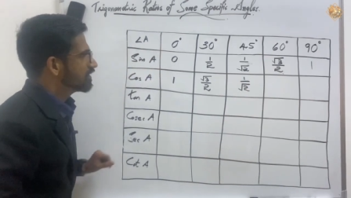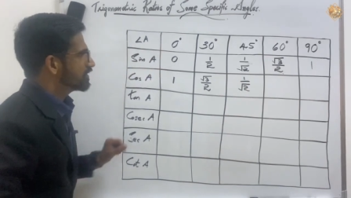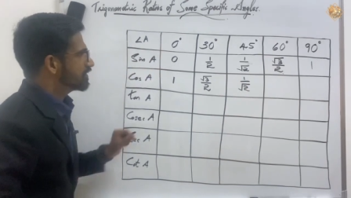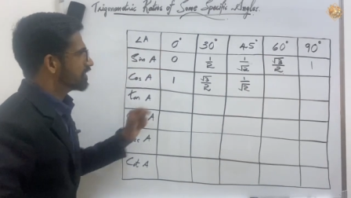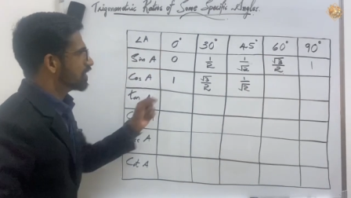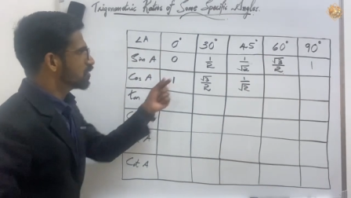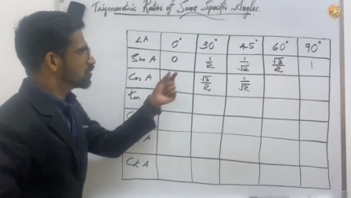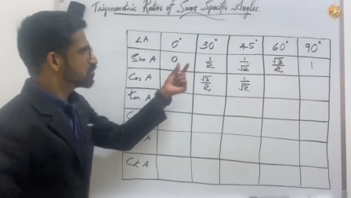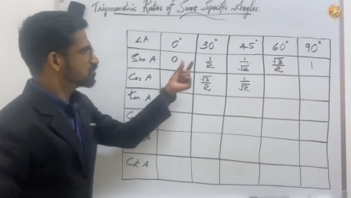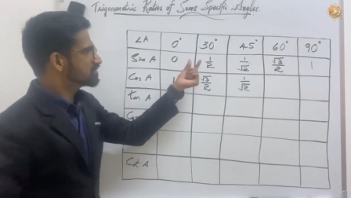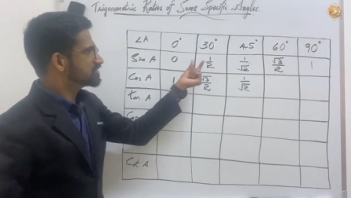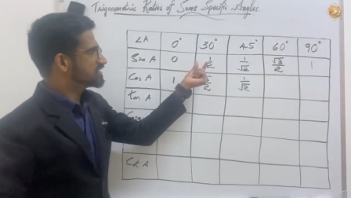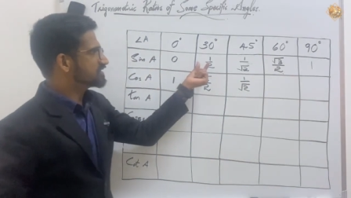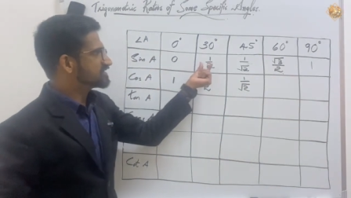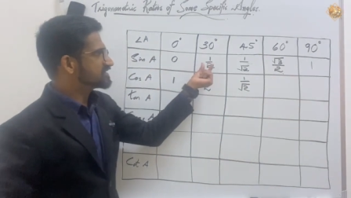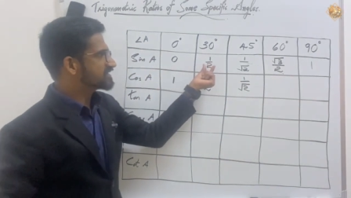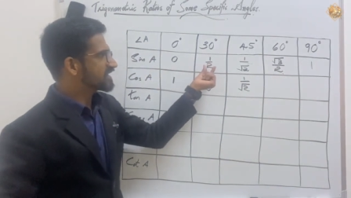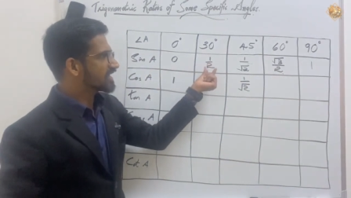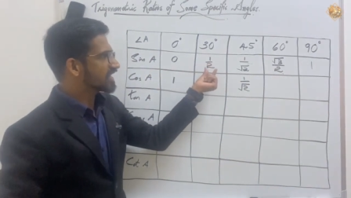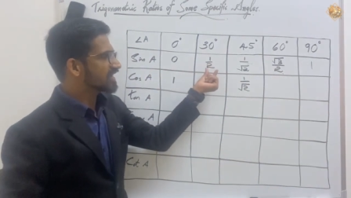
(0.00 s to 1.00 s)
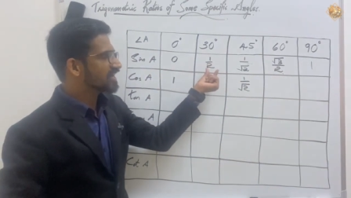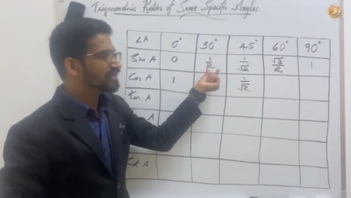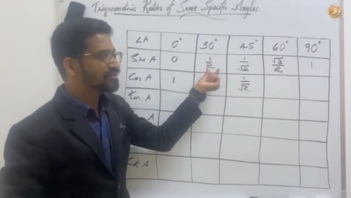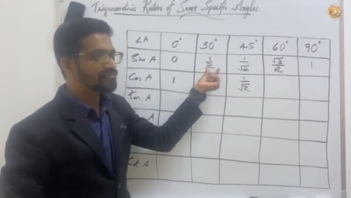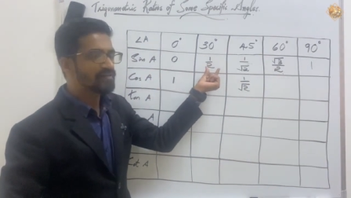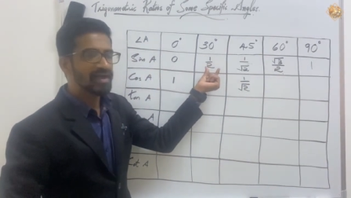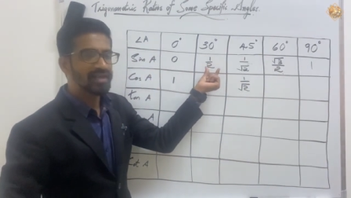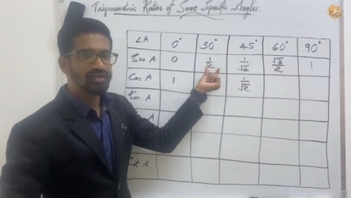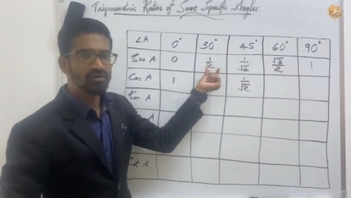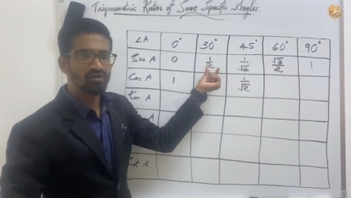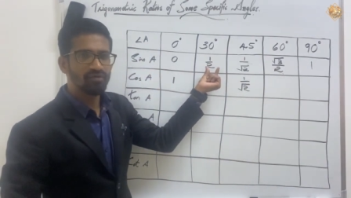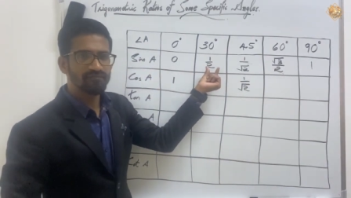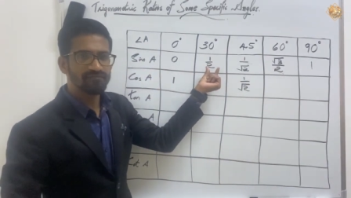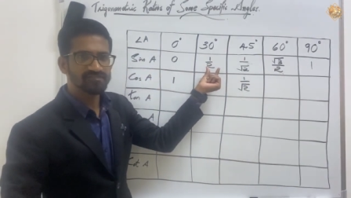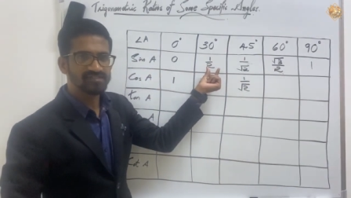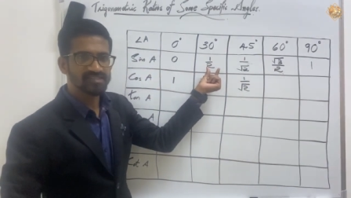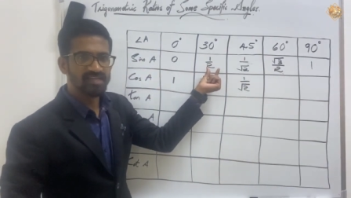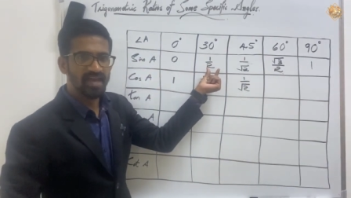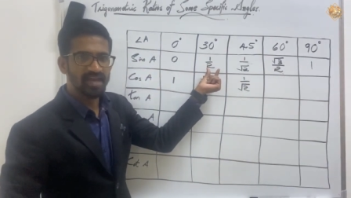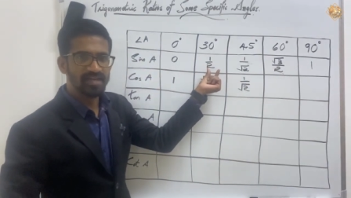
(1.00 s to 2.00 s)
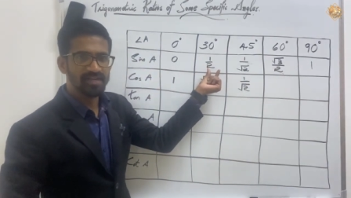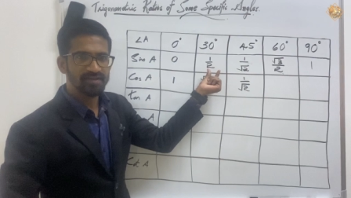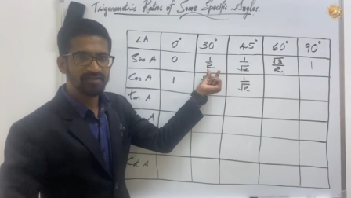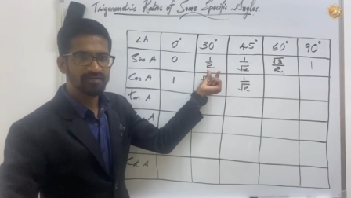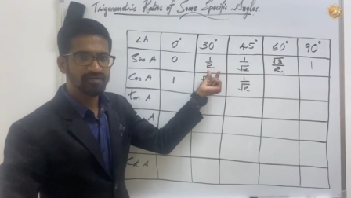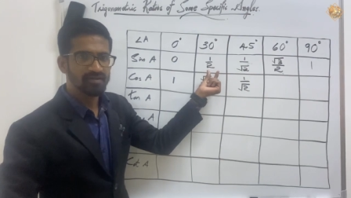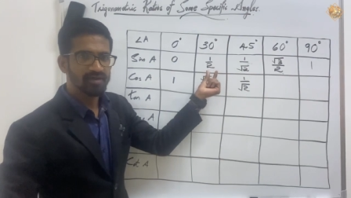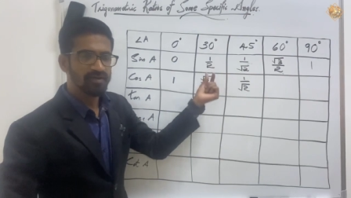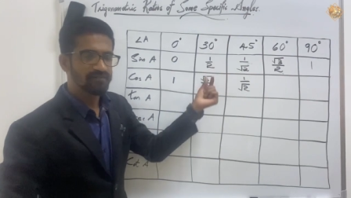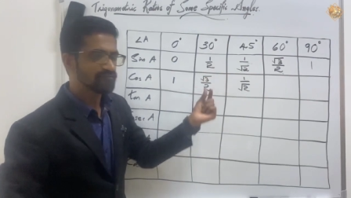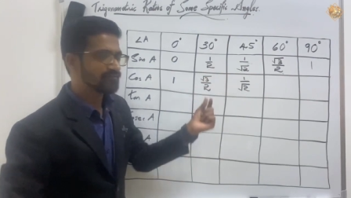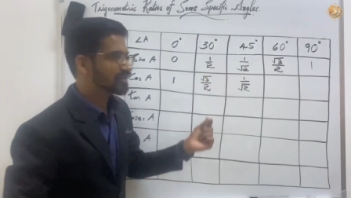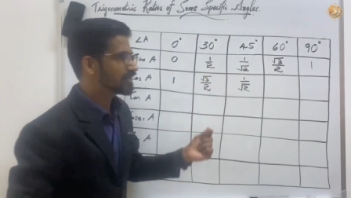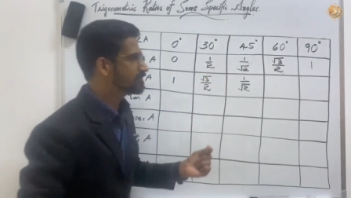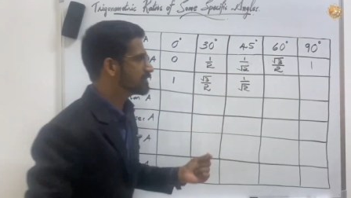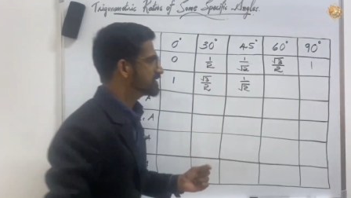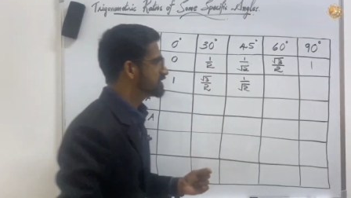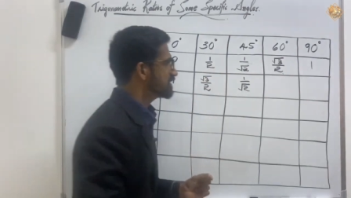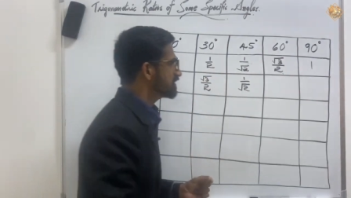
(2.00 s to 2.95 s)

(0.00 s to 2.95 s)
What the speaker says: Now the second value of sine will be